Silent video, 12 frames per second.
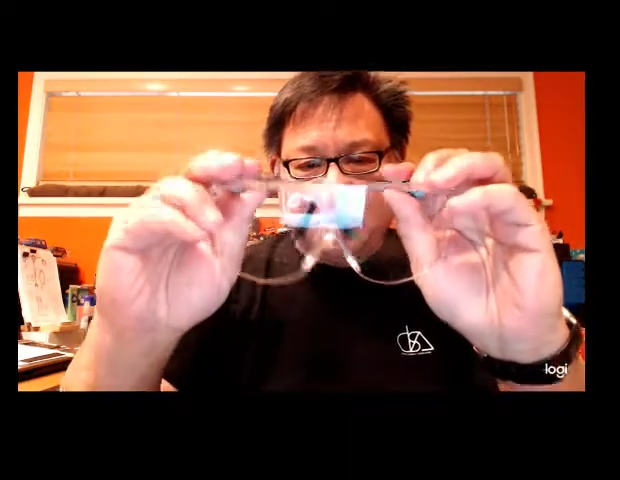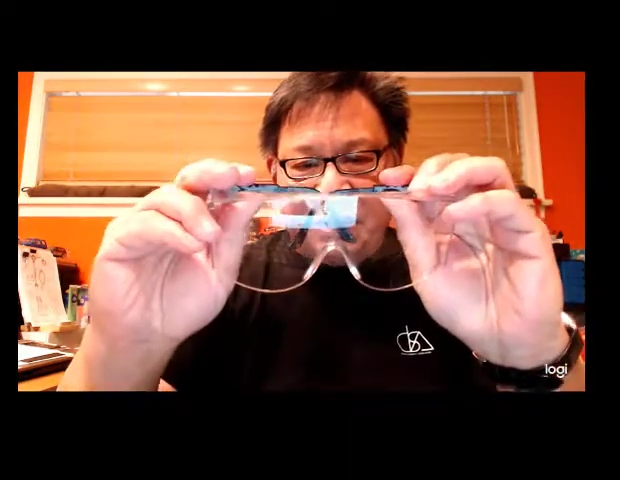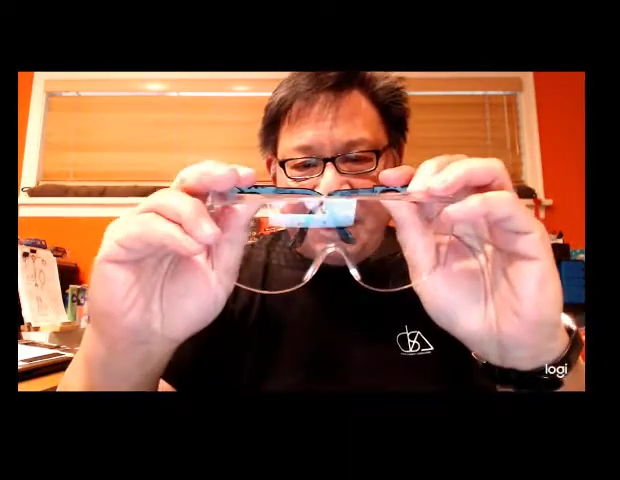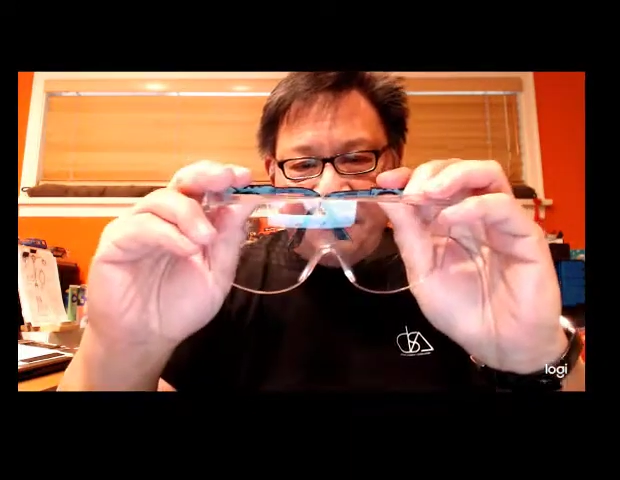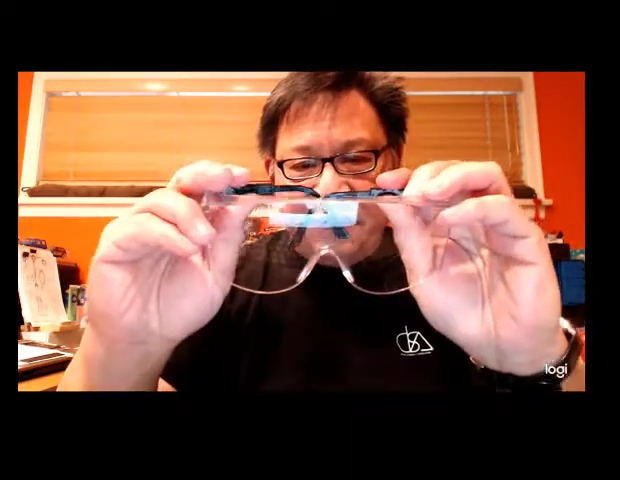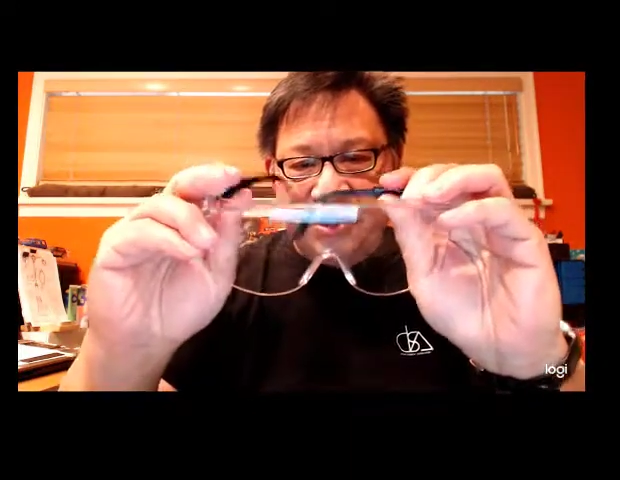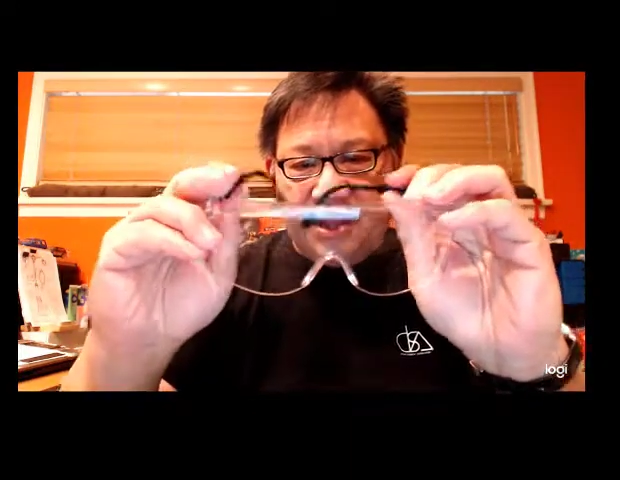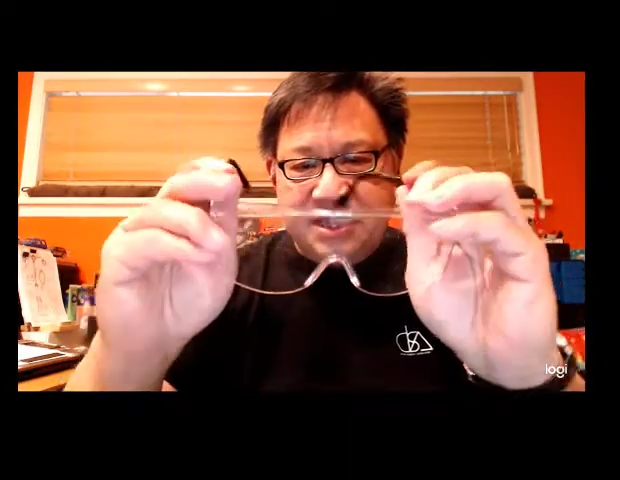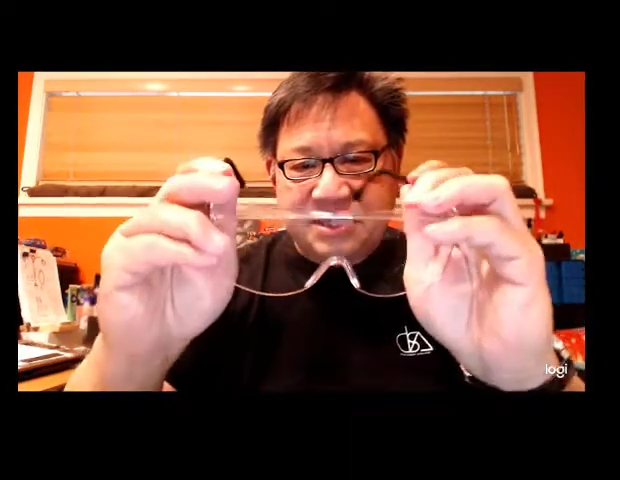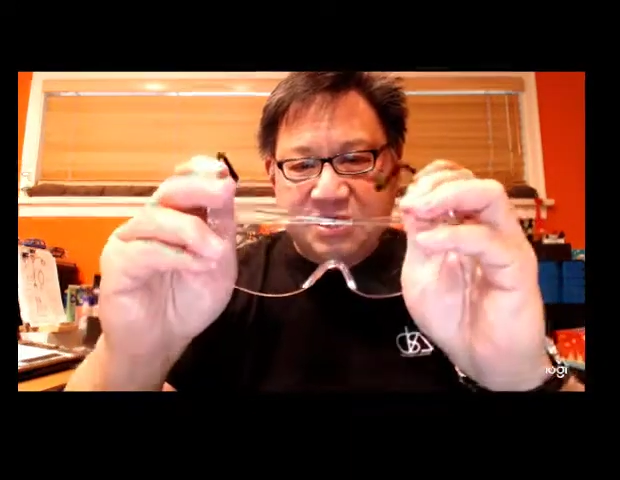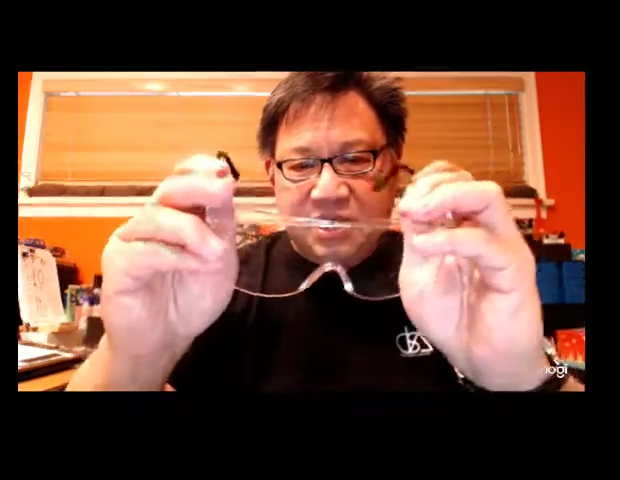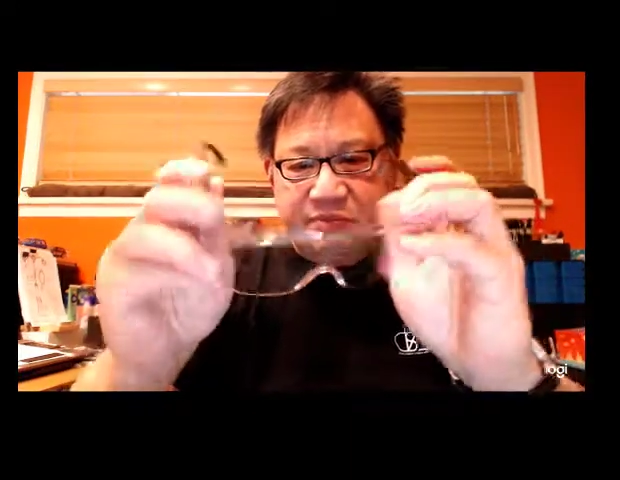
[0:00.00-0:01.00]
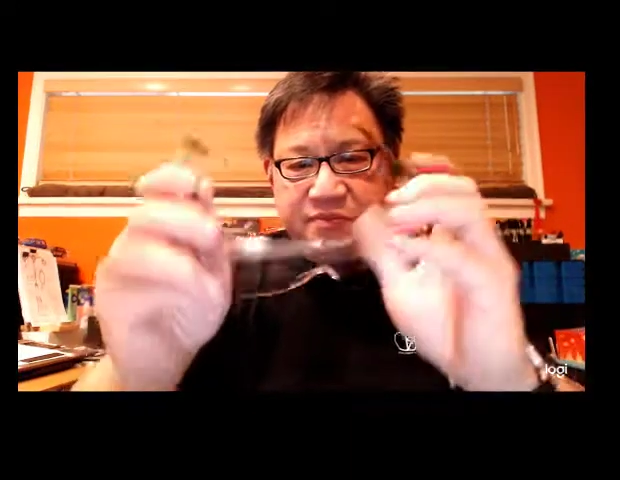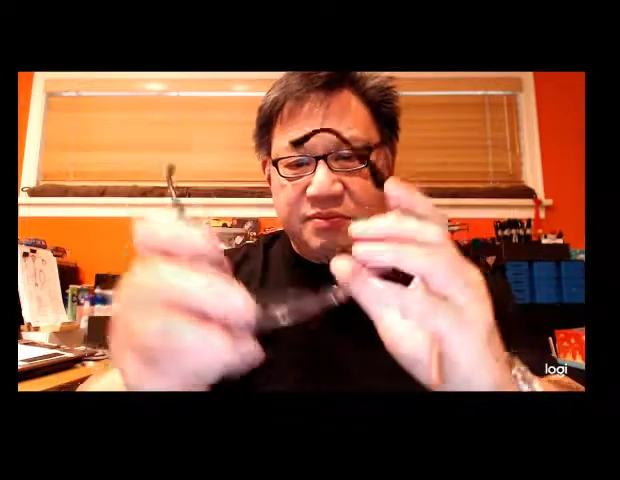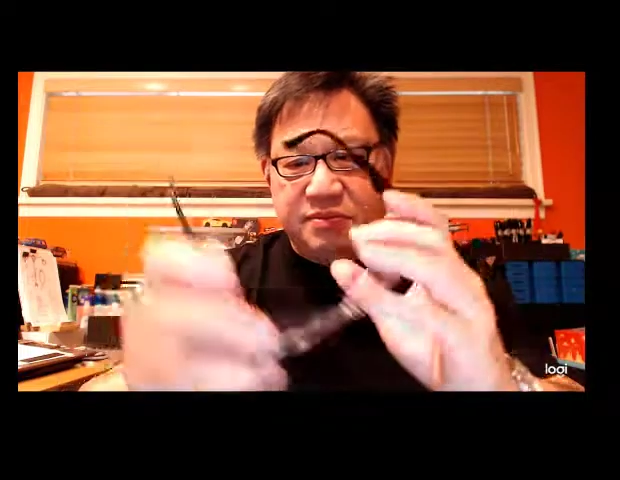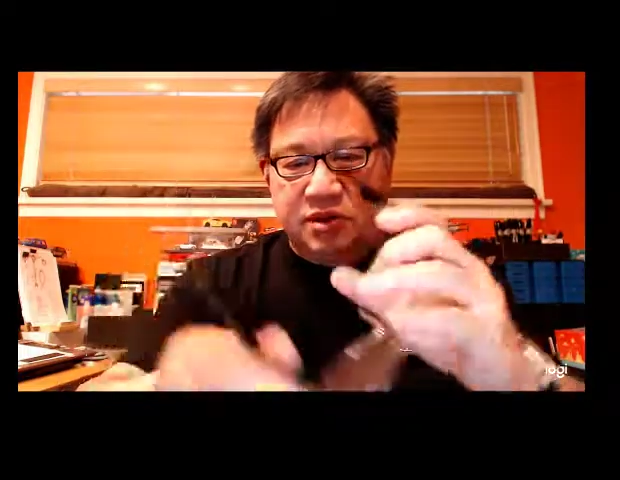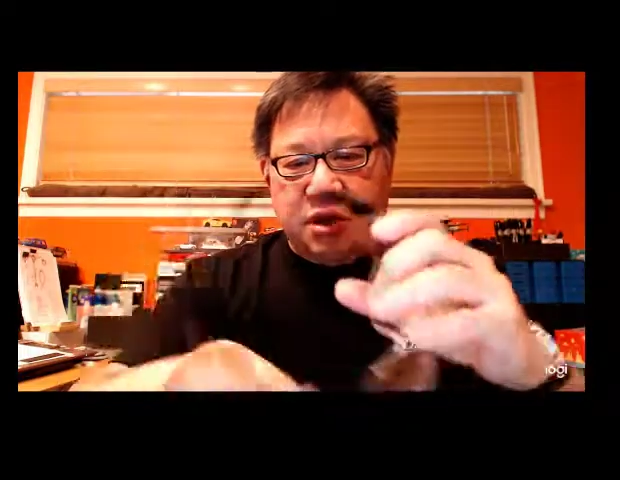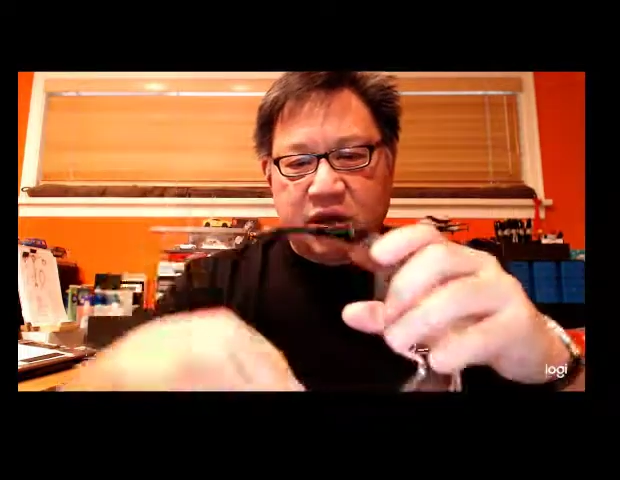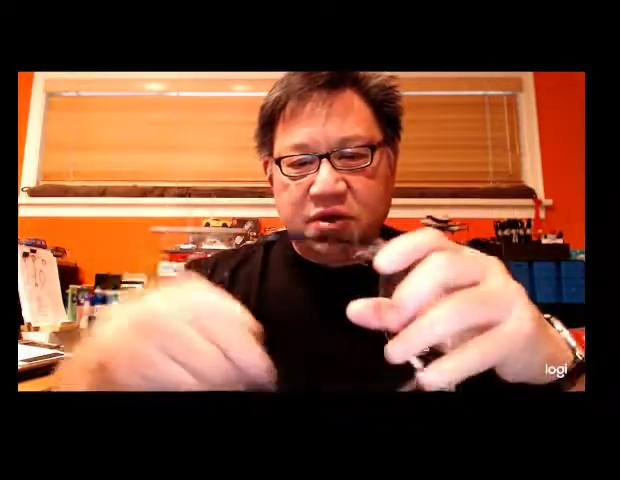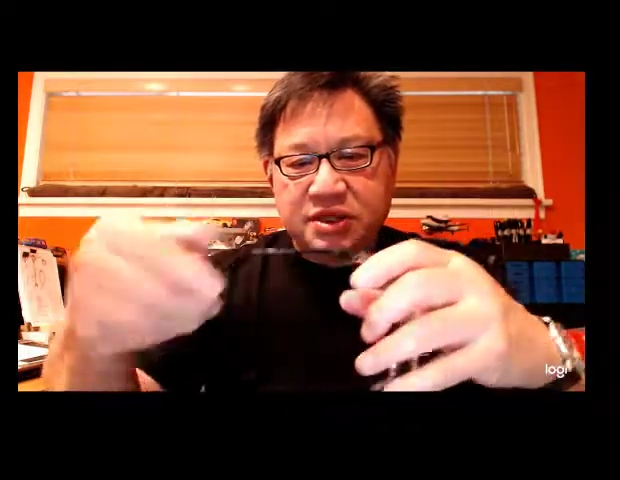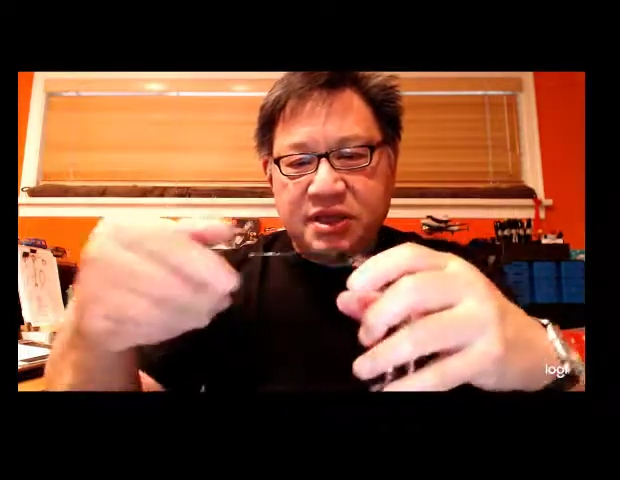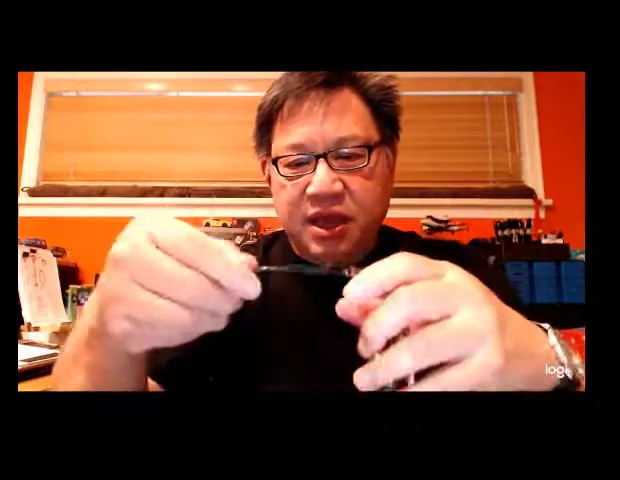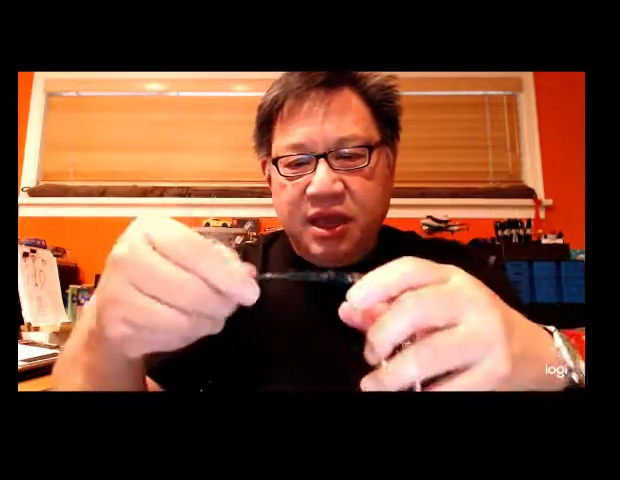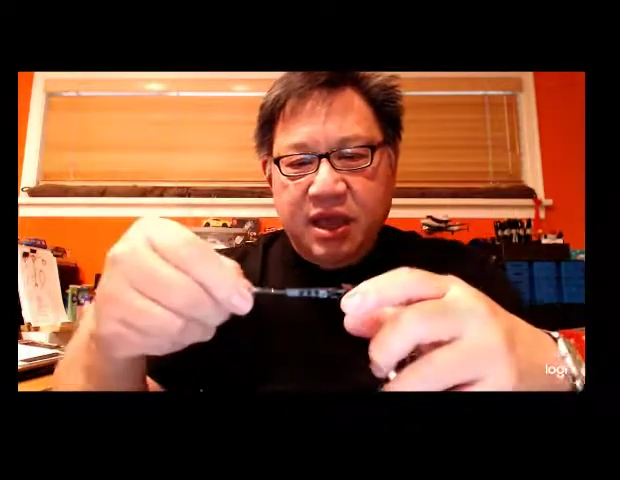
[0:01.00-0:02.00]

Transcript: safety glass type goggles,